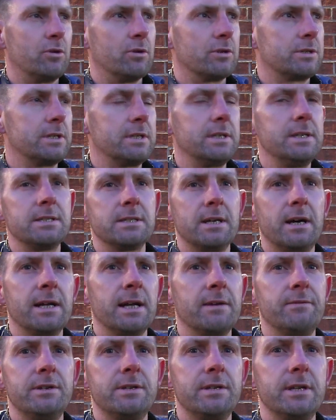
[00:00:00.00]
Of course, it is.
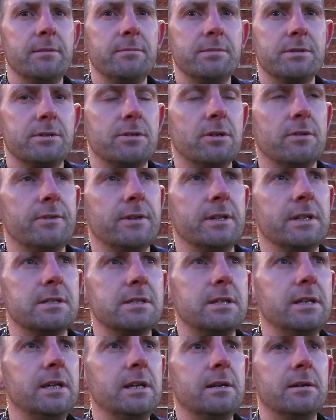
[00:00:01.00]
Aye, every team's tough in
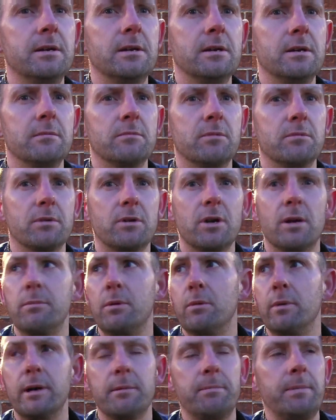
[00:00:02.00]
this league. We've got
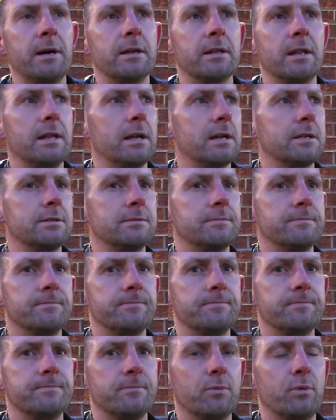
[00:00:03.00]
to be way better than that.
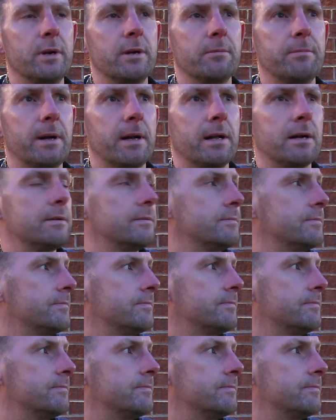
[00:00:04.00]
Way better.